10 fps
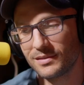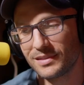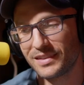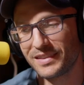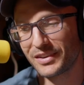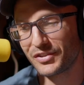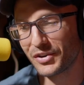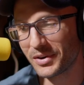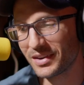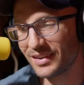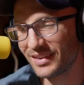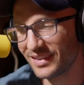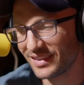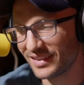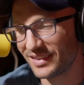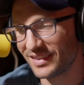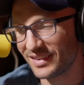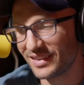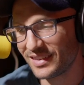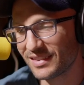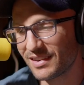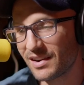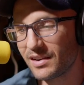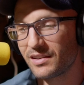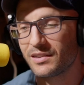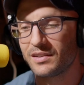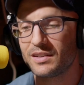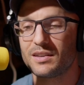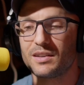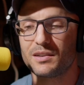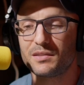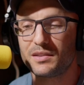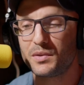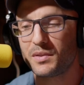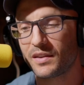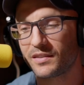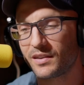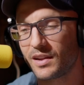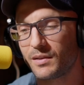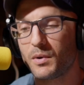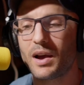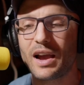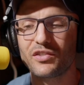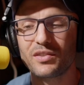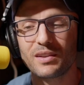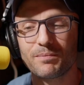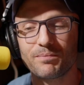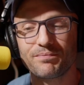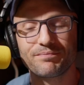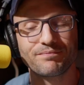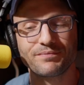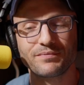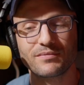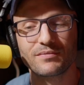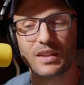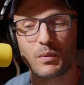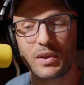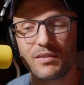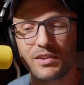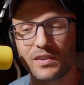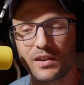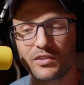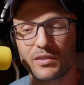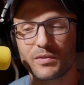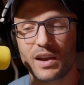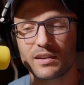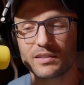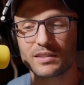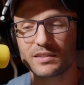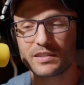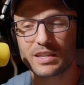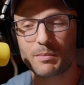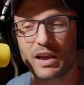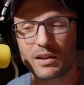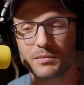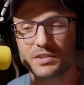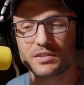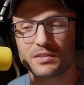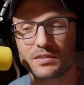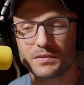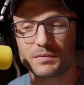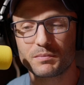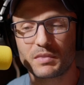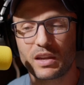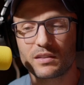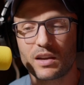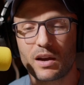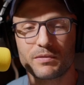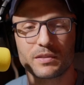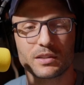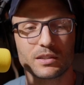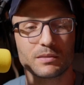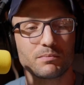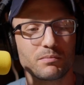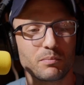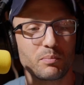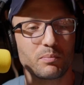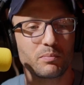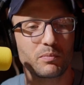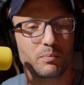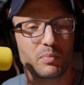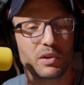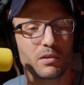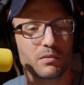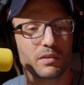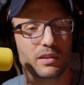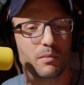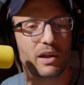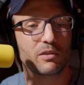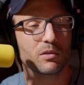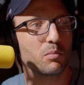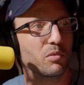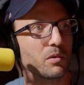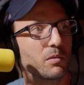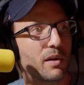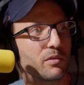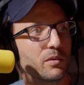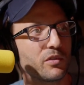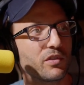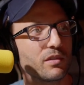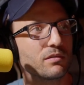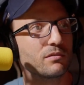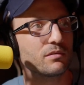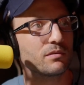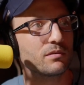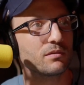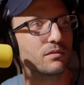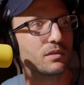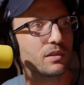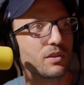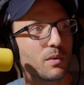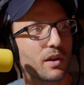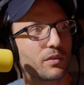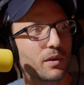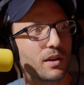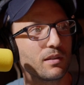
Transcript: Sick joke. All right, early 2008. Well, actually, we didn't even touch on the fact that Sam Adams kicked off the beer, like the microbrew revolution in the U.S., right?